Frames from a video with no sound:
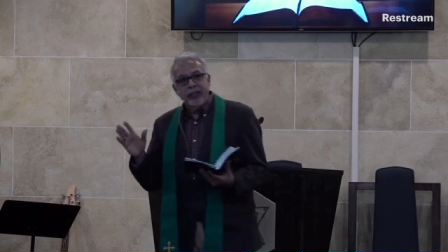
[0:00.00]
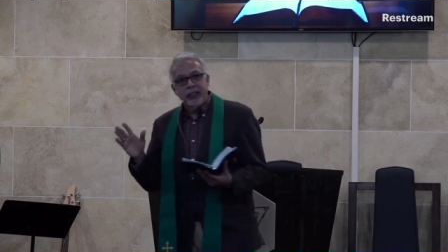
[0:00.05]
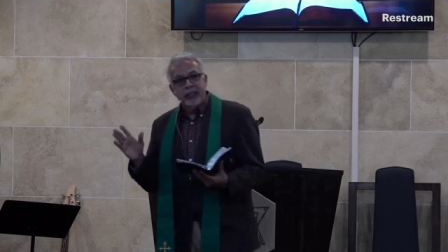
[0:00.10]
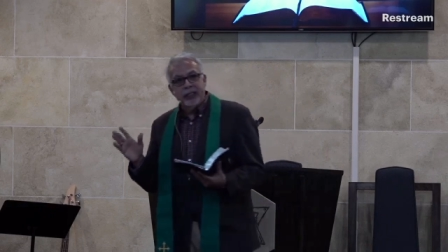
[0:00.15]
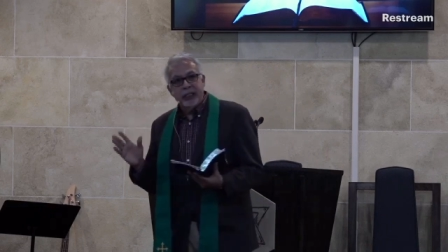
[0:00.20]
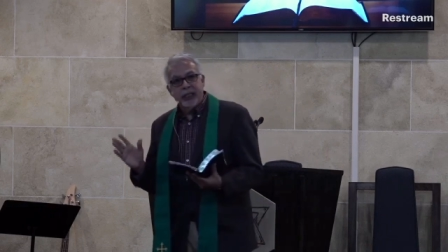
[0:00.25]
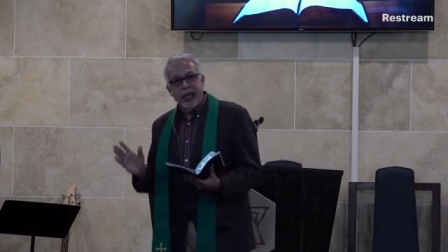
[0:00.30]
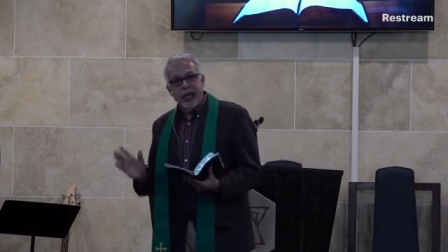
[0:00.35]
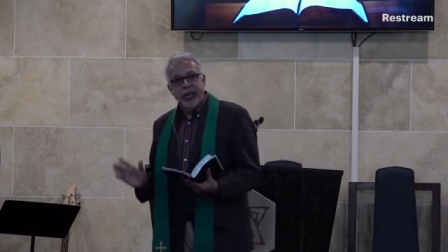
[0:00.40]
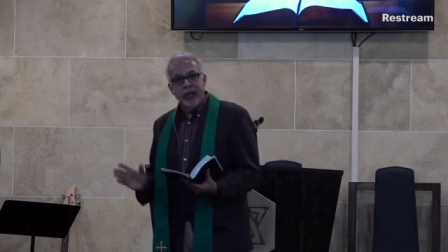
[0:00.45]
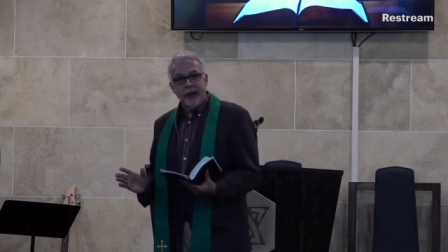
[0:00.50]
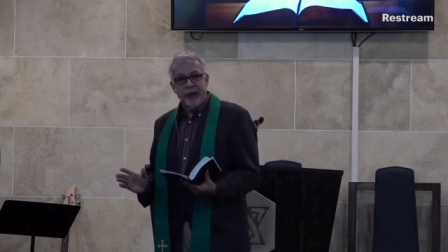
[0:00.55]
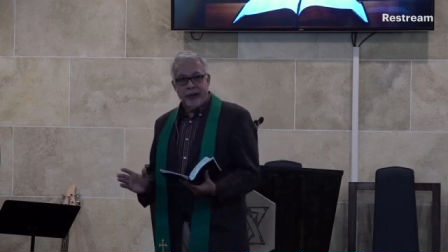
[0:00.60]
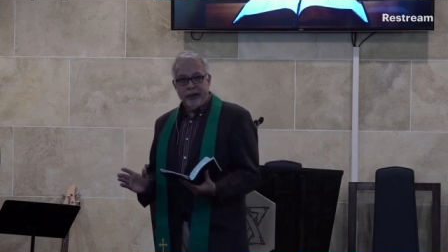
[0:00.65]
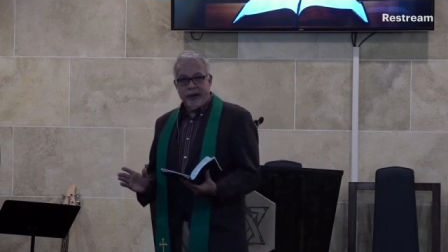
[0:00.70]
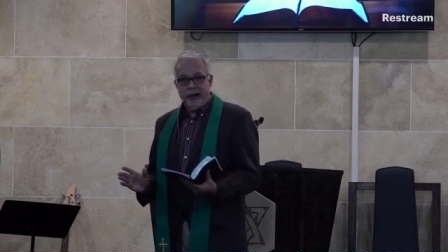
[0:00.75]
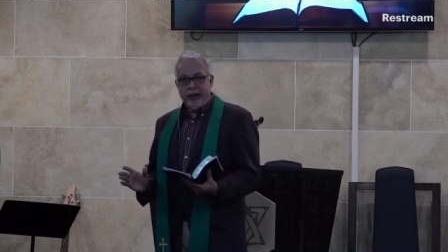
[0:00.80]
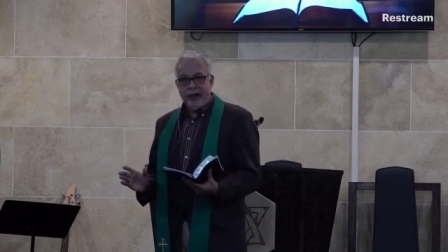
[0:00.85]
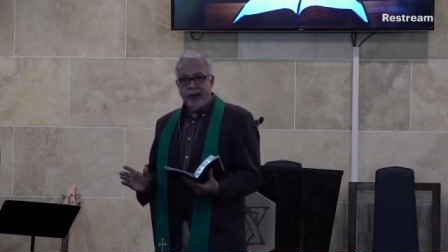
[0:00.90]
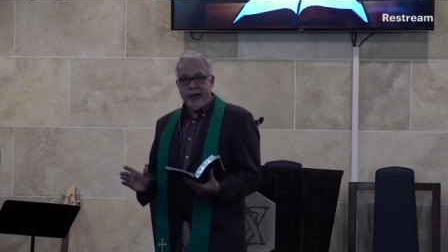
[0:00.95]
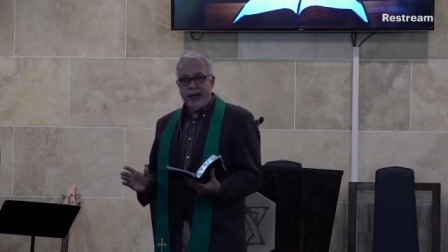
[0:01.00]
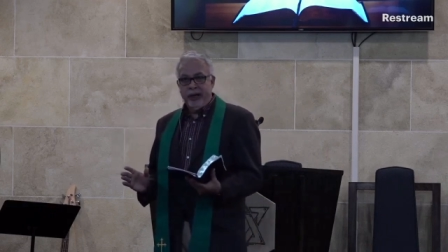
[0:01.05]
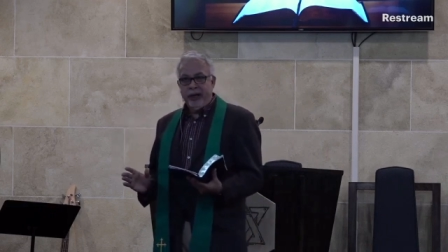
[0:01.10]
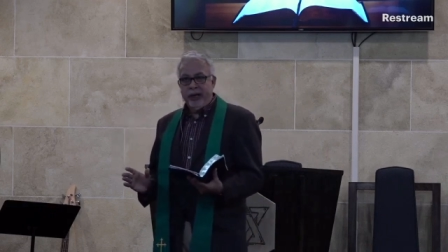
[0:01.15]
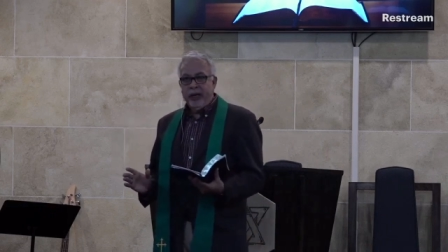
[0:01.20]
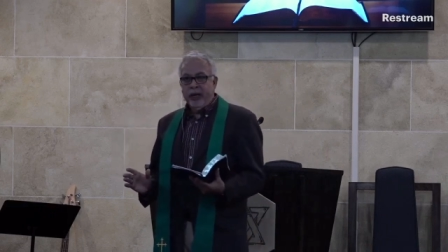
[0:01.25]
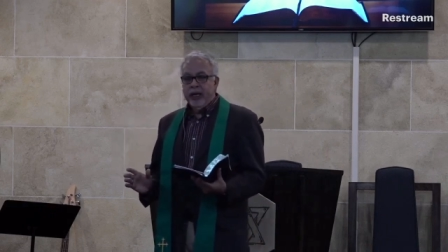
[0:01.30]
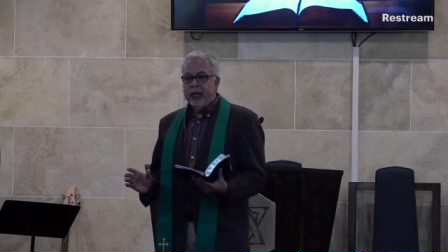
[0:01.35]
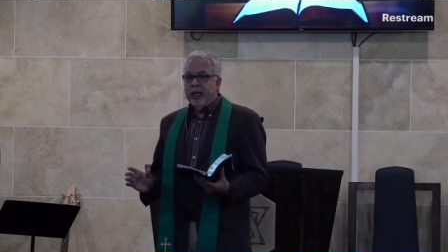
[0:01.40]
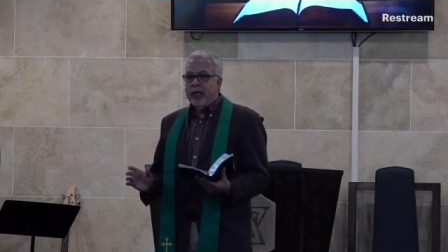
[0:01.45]
letter,
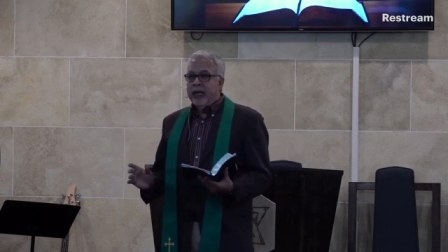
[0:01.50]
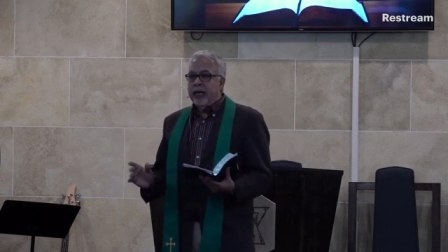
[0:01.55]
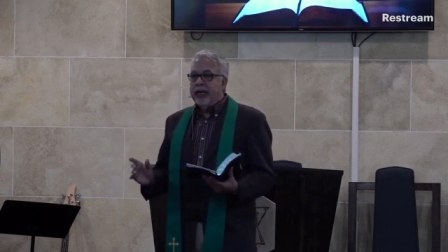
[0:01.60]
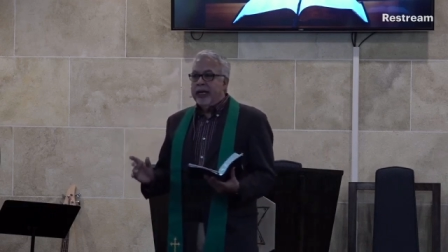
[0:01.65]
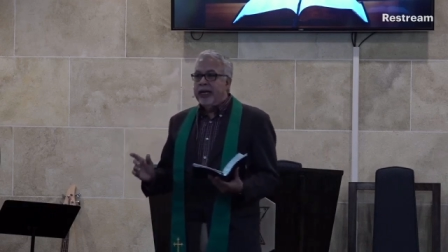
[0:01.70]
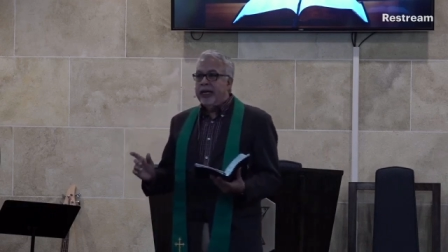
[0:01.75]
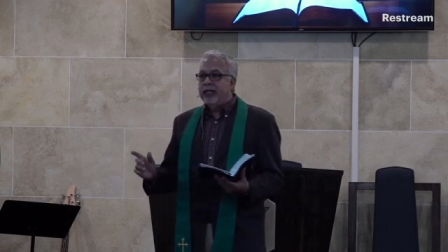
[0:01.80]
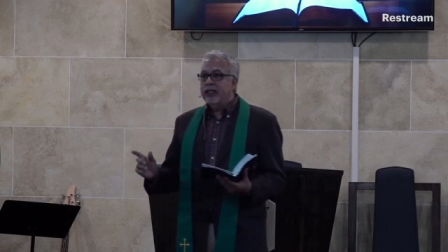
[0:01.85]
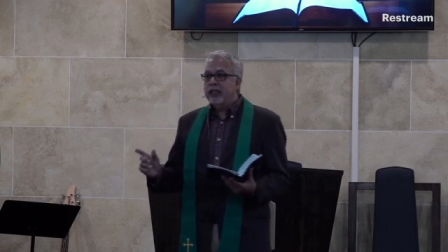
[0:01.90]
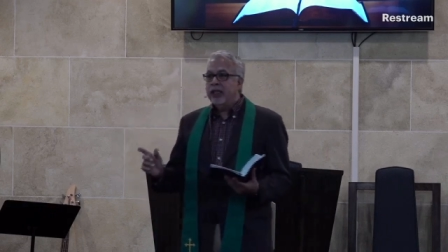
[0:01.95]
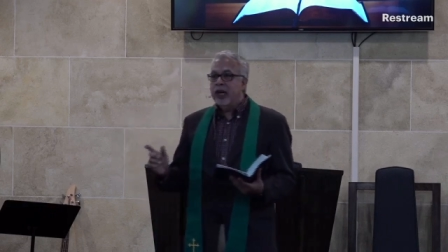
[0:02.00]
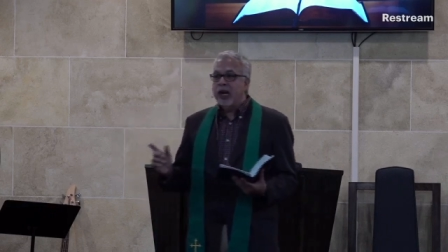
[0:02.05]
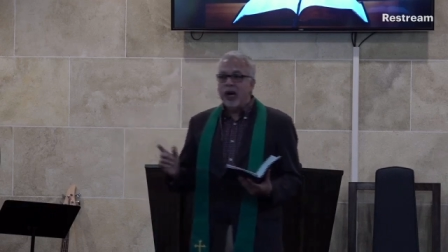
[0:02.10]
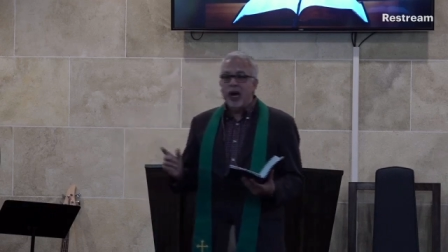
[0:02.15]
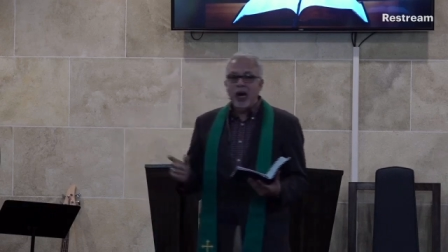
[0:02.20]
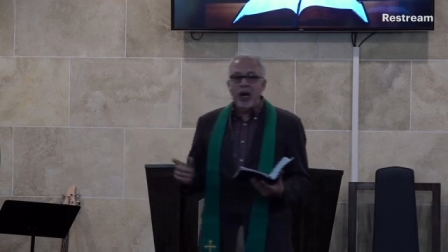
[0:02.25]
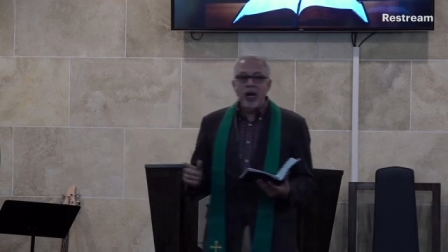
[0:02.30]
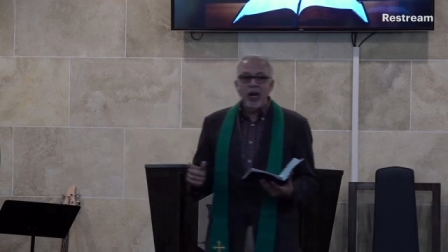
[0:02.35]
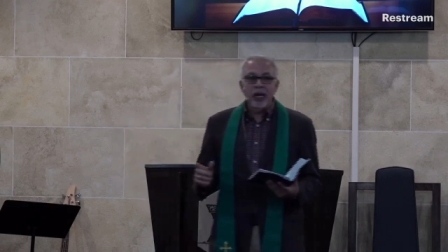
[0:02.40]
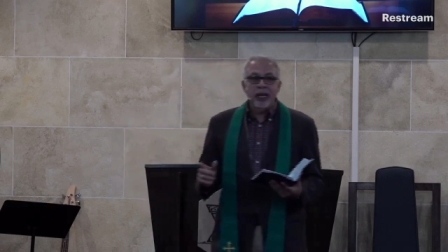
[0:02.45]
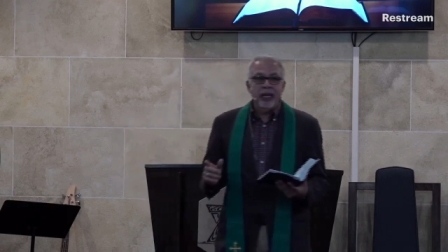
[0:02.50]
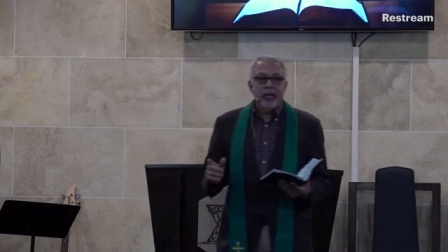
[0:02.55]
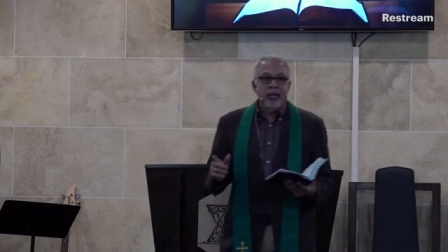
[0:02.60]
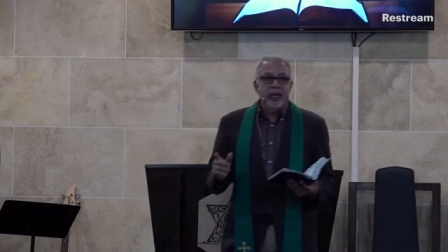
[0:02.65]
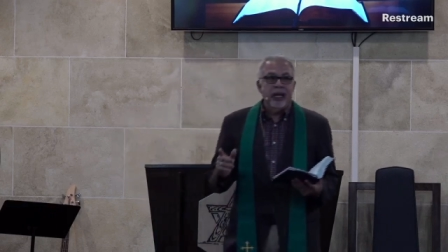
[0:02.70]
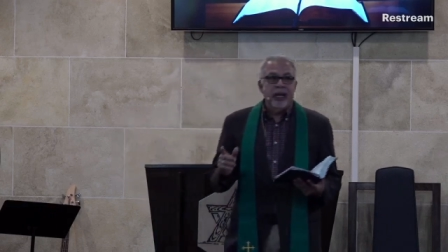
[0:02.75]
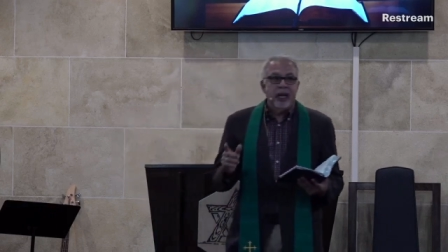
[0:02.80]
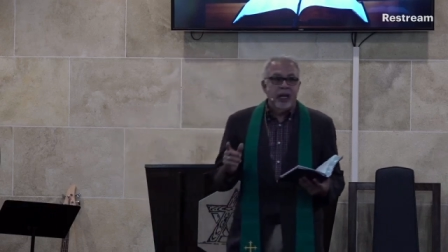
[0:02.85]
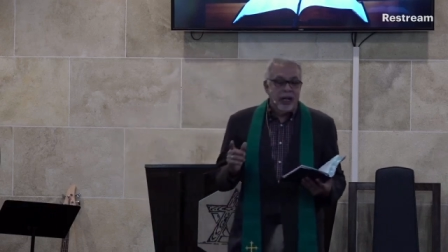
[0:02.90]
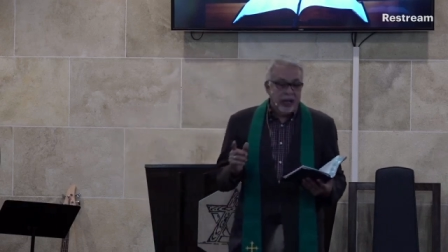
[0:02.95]
he is calling
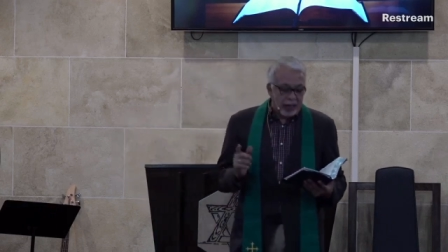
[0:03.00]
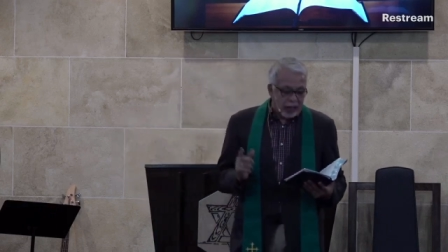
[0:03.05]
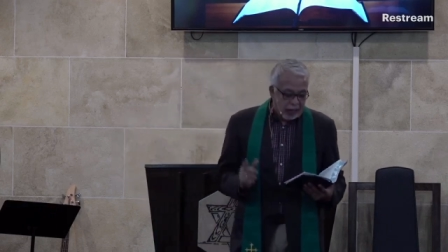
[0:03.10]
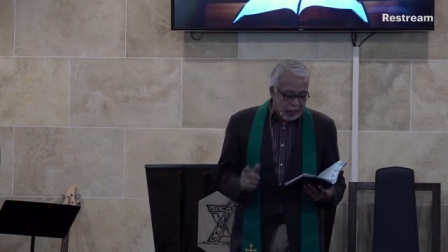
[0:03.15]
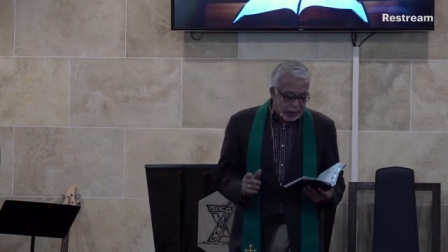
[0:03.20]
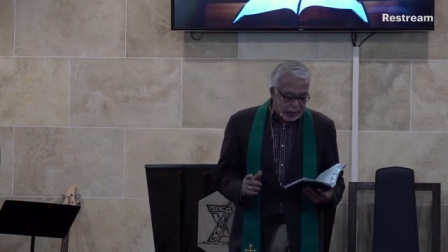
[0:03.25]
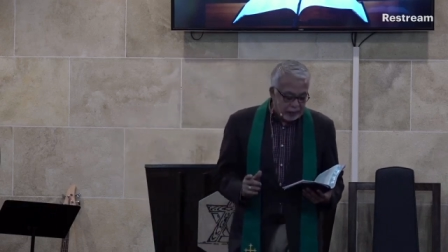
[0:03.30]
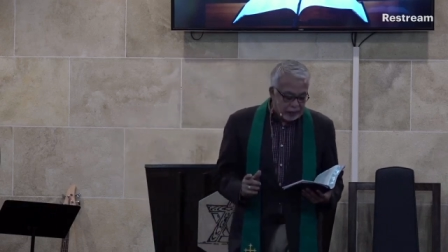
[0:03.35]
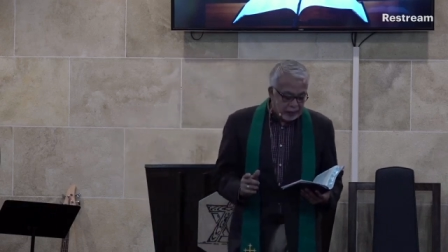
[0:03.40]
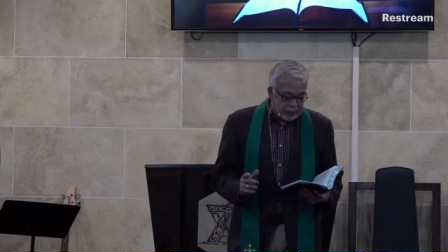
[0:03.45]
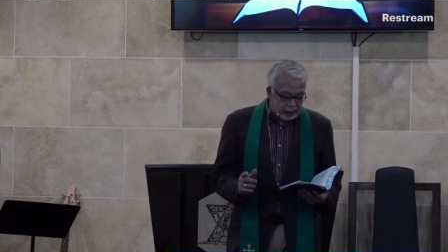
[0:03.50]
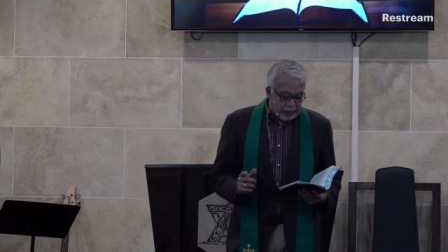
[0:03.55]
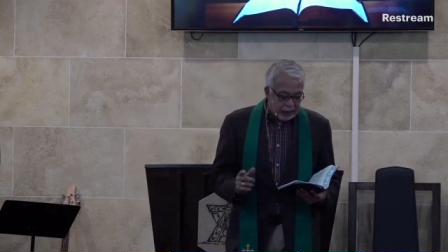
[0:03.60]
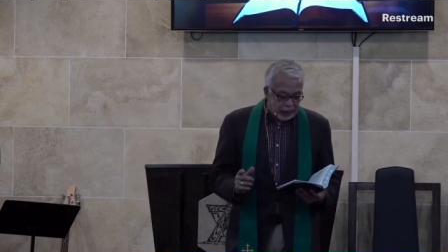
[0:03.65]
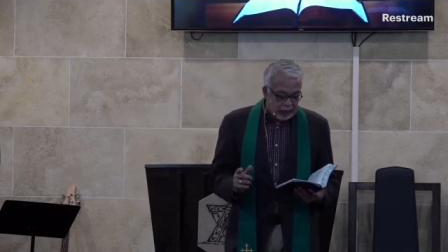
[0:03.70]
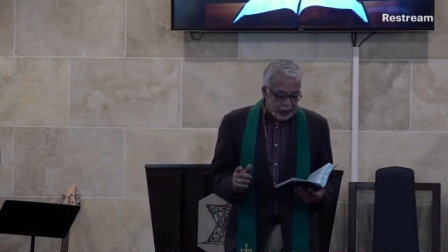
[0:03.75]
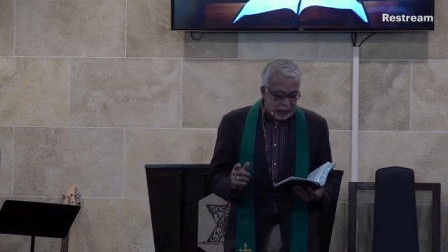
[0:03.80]
us